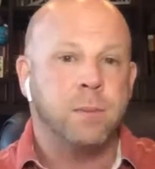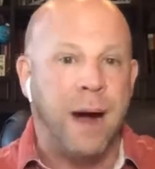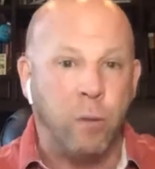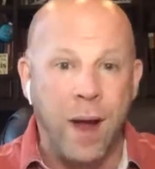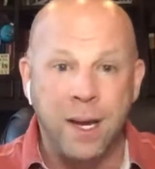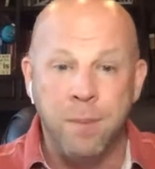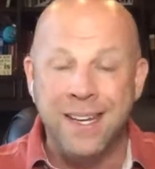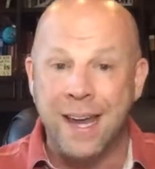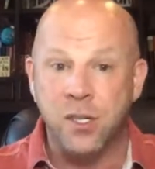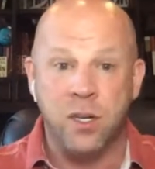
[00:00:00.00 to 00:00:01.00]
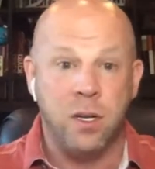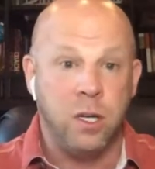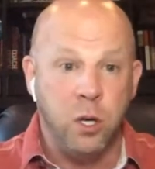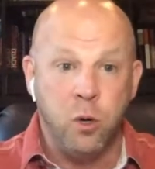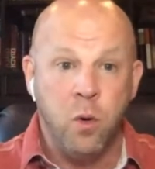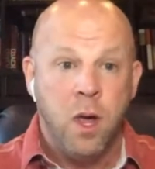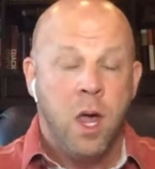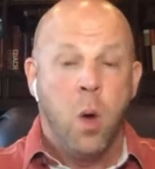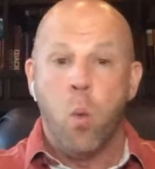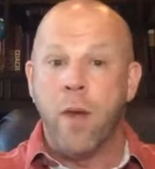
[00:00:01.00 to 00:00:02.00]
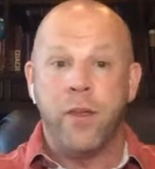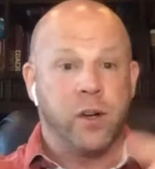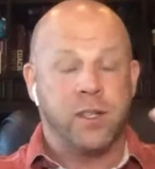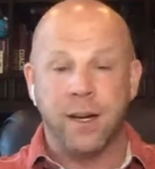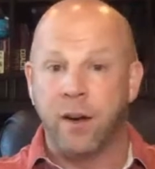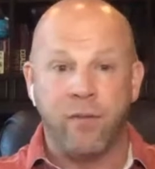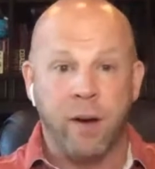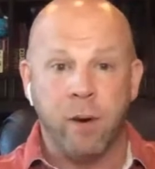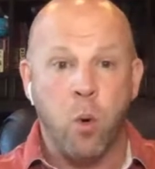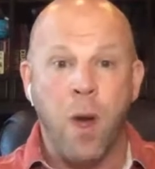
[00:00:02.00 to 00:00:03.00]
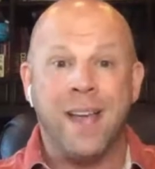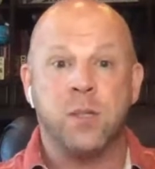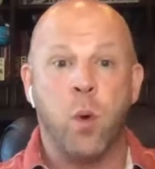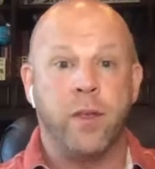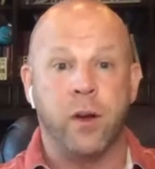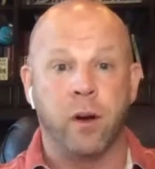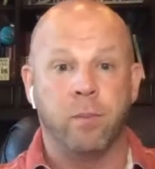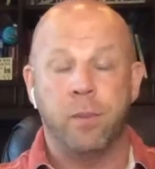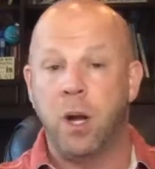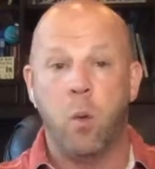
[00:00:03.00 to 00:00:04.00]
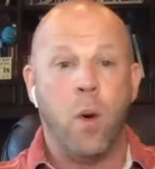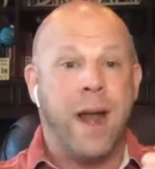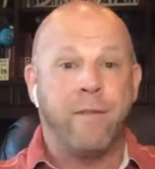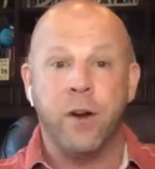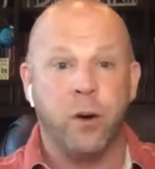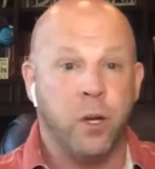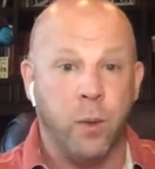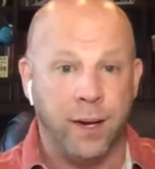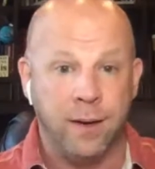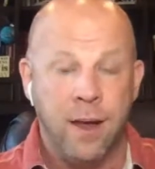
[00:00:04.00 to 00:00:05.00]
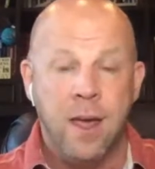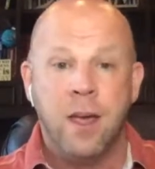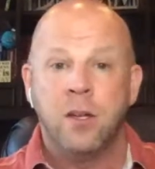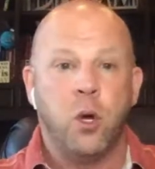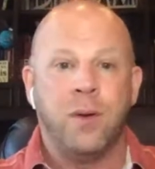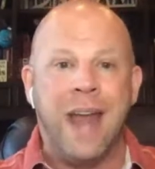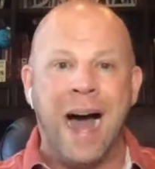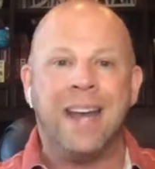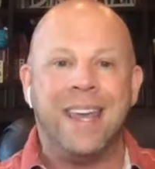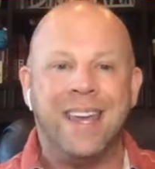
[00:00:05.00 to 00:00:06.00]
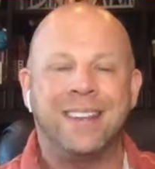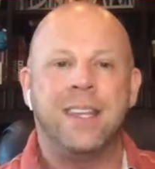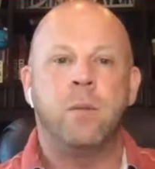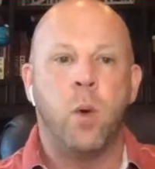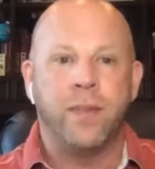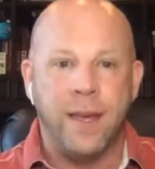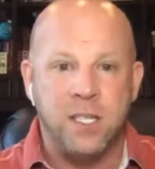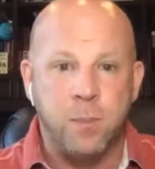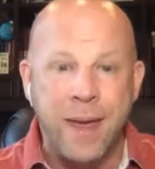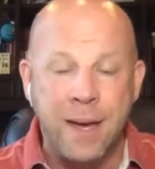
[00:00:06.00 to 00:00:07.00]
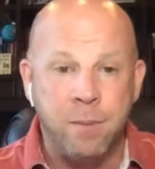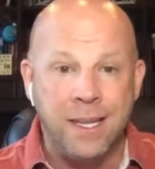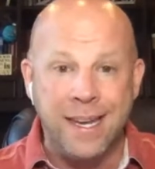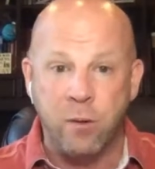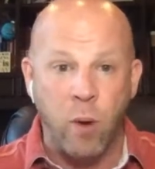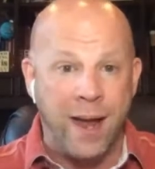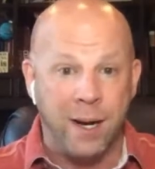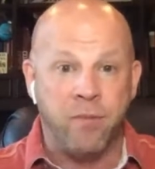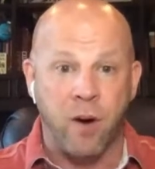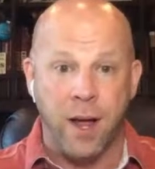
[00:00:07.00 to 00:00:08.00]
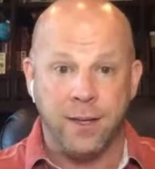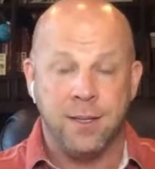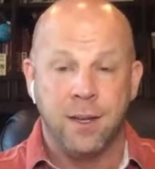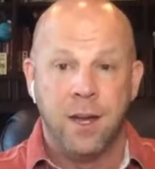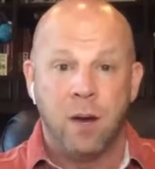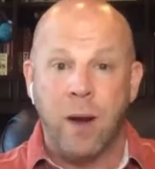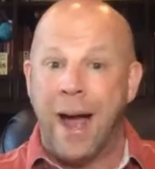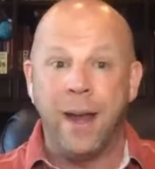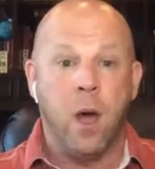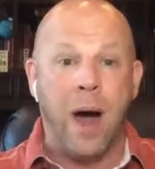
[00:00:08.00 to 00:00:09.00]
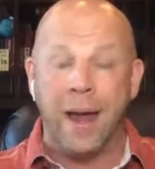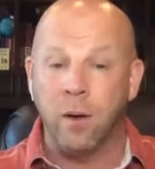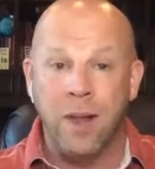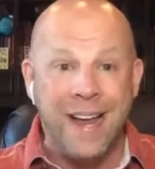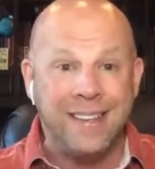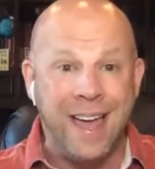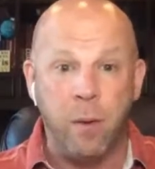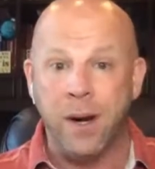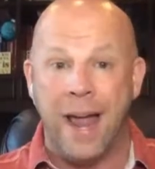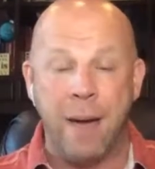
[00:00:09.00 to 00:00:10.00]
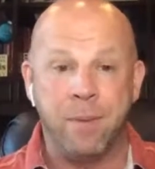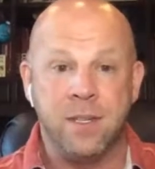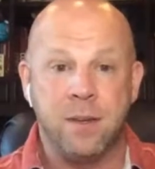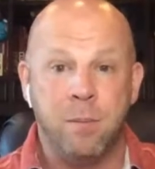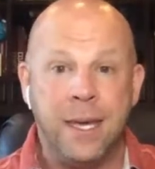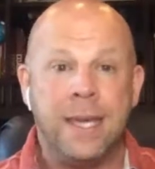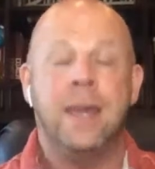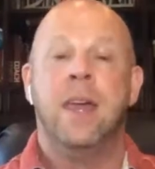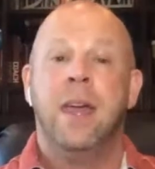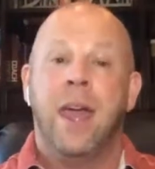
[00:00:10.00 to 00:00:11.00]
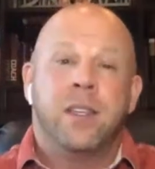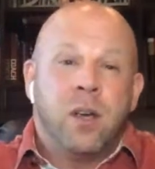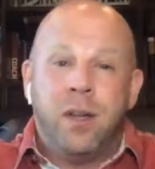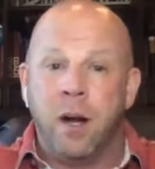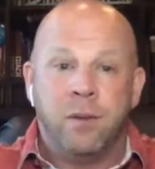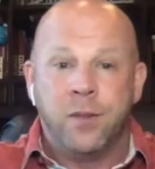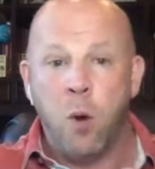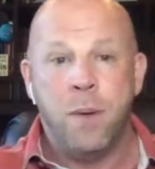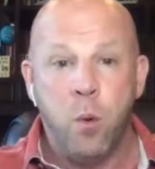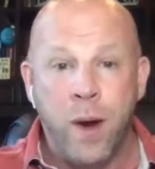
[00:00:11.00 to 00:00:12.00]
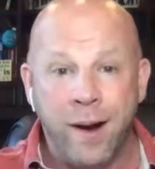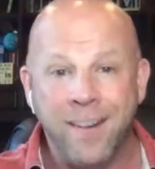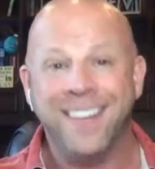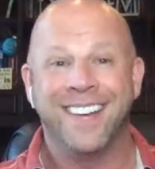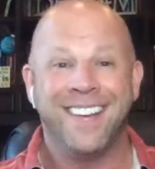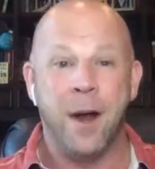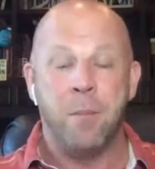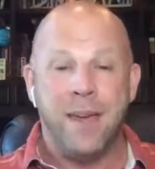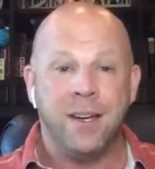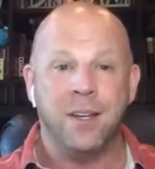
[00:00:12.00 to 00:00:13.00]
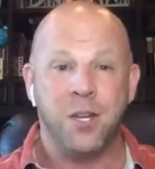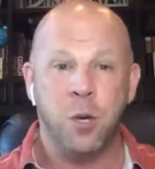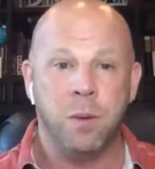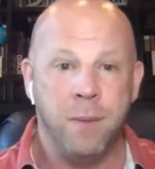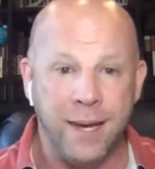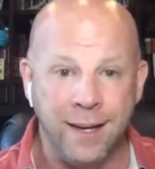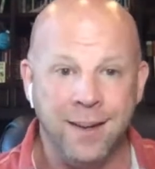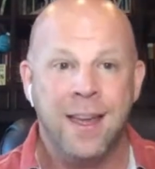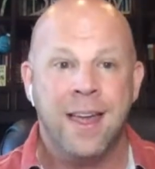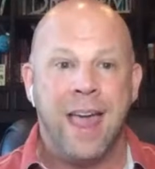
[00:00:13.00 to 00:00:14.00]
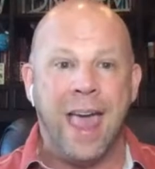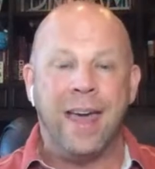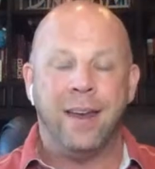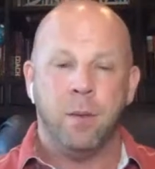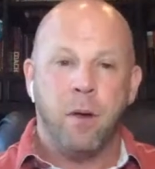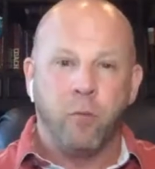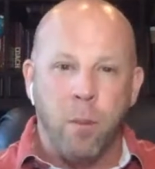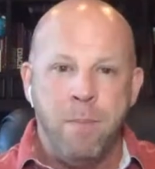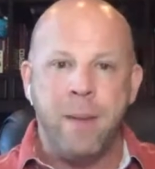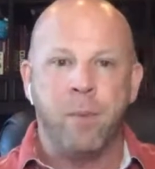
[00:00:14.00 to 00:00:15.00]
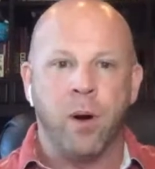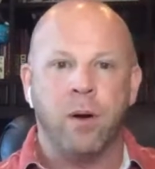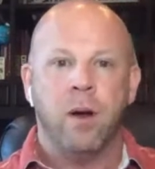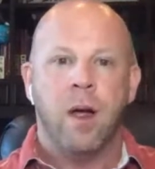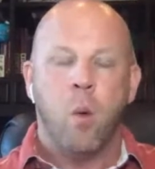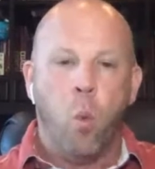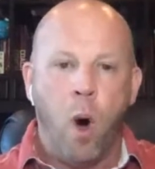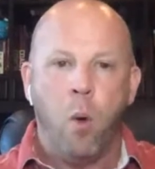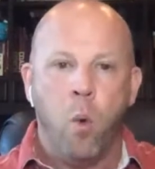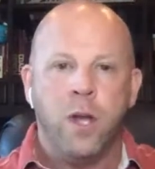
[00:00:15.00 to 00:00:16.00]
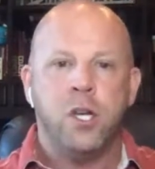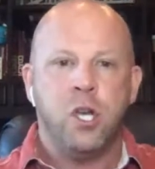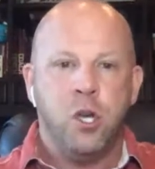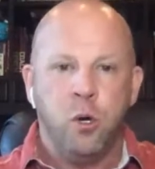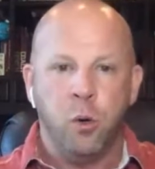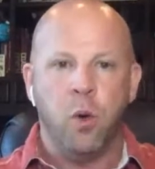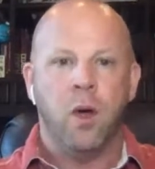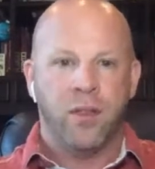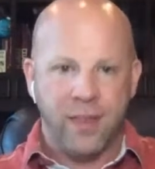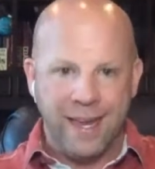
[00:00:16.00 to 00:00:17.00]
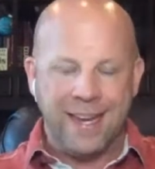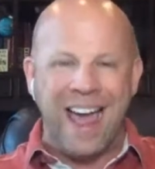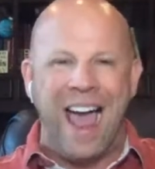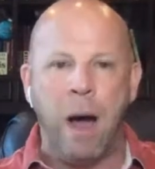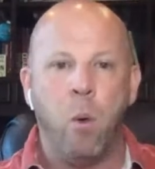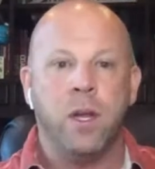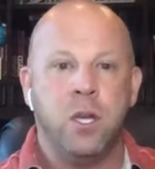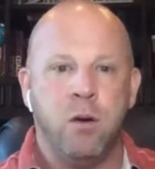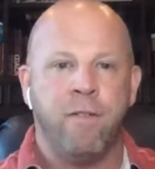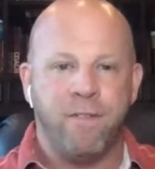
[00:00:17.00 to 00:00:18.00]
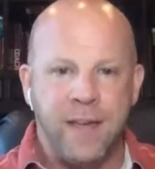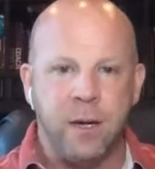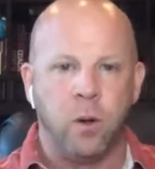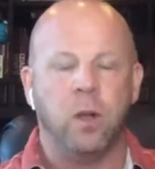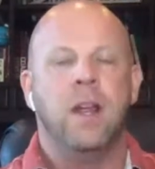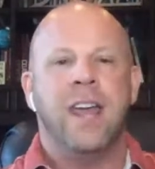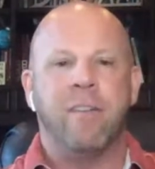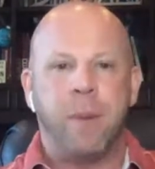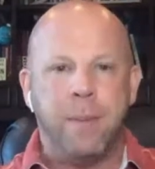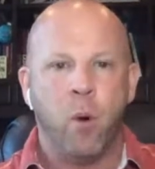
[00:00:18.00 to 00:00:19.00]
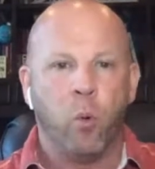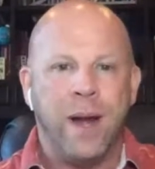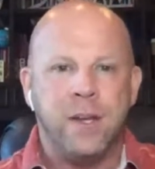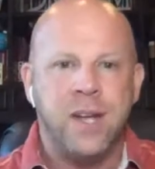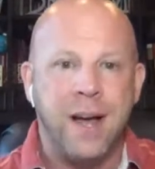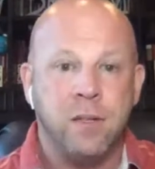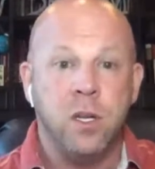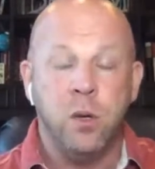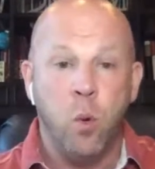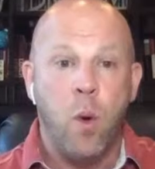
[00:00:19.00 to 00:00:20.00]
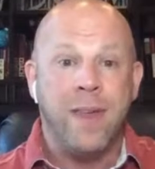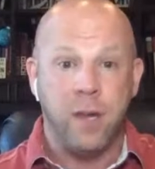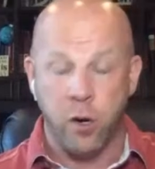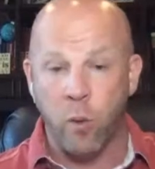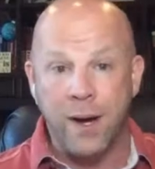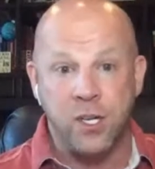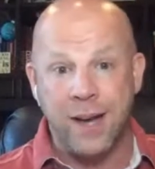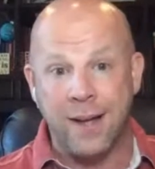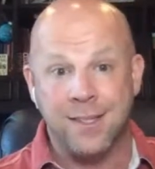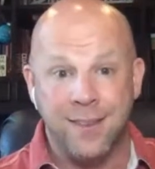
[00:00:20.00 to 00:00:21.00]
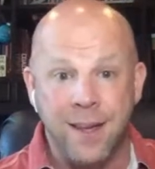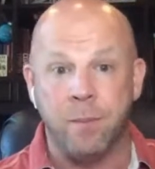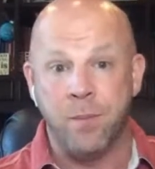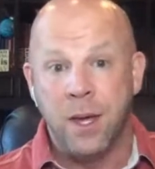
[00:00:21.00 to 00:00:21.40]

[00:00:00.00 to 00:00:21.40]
My recommendation to you, whether you're sending a friend request, whether you're, whatever you're doing, do not hit them with a spam link right up front, right? I know I don't like that when it happens to me. And so, don't be weird, be a good human being. And remember, what would you think? How would you feel if people reach out to you the way that you're reaching out to them?